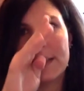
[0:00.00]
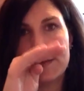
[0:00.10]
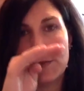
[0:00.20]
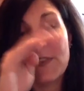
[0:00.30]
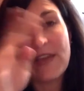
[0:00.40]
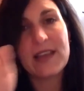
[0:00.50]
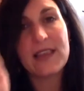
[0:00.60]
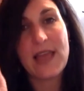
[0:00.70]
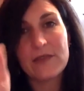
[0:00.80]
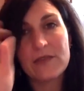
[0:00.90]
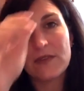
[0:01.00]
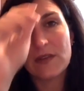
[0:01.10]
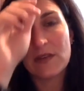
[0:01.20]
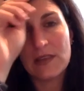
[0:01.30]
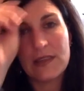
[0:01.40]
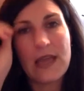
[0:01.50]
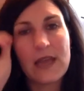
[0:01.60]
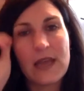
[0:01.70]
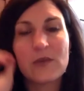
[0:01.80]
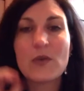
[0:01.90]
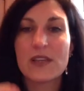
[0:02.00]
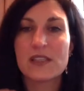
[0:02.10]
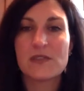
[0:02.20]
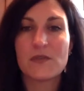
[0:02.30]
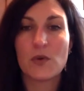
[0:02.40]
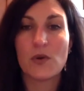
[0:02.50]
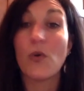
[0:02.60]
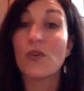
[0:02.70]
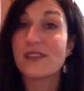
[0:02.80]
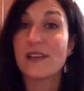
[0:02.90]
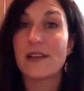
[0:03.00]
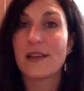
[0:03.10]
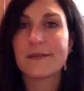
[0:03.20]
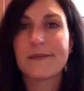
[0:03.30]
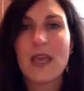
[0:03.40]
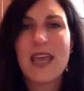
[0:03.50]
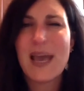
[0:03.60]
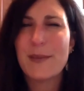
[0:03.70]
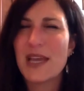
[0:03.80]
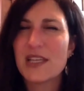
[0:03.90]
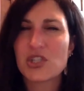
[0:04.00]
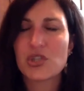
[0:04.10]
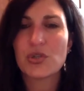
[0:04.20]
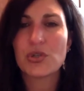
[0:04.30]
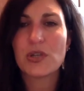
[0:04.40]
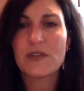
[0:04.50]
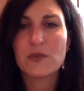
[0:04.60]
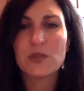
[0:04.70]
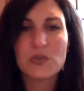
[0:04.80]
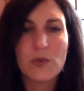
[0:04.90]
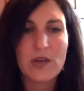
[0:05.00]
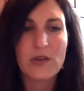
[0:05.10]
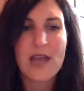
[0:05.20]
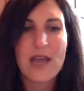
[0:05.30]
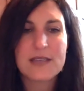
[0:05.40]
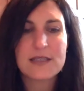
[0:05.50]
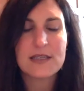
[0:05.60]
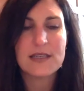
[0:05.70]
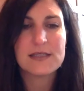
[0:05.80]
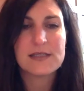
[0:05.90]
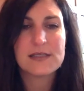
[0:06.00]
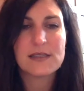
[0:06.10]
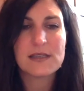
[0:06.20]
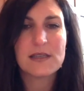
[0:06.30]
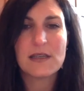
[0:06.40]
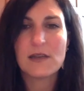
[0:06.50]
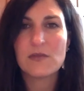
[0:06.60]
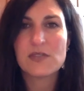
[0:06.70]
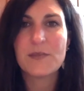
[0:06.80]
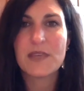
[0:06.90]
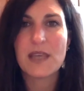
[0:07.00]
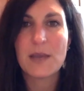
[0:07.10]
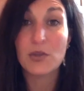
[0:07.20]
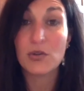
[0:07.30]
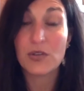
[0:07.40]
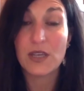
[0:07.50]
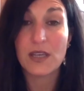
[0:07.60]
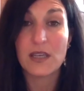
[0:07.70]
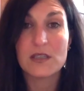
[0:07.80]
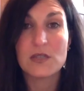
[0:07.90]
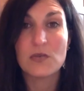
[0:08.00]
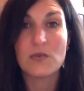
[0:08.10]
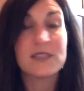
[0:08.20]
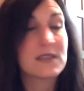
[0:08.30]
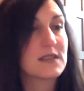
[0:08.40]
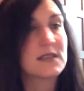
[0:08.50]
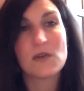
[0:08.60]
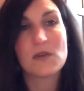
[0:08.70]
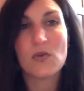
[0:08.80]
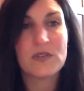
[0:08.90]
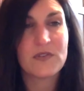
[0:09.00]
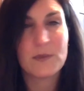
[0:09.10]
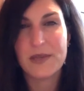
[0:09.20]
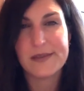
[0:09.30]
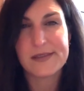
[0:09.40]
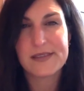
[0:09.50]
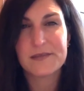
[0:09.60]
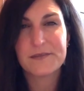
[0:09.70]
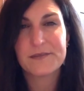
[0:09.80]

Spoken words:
We've had a lot of requests for wholesaling. I'm not sure if we'll do it or not. It's something I'm looking into. It's because it's a whole different beast.